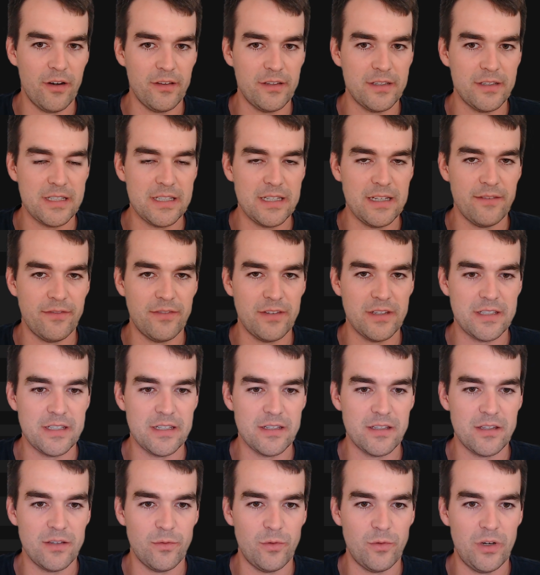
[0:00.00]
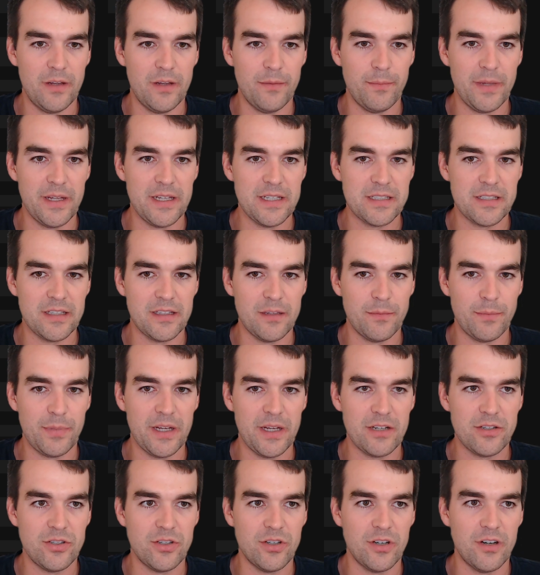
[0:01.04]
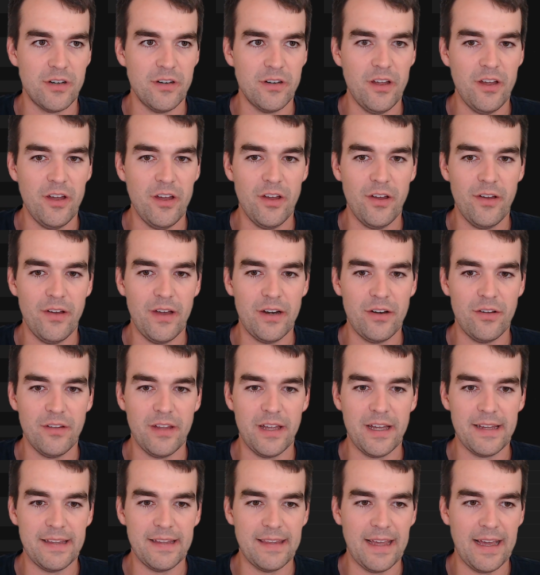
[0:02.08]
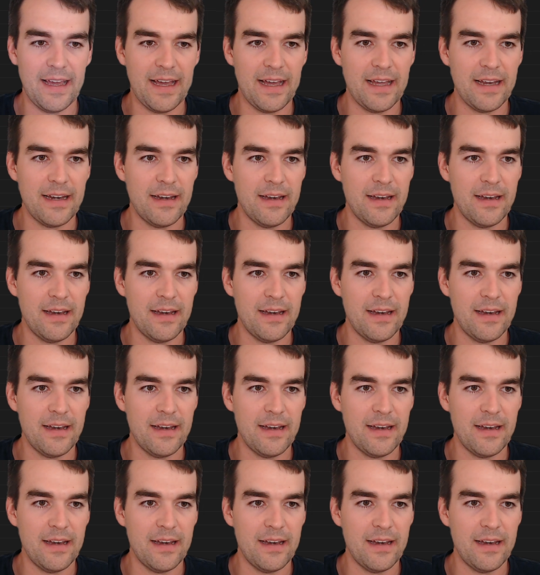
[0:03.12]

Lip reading: Let's see if this is the one based on the picture. No, I don't like that.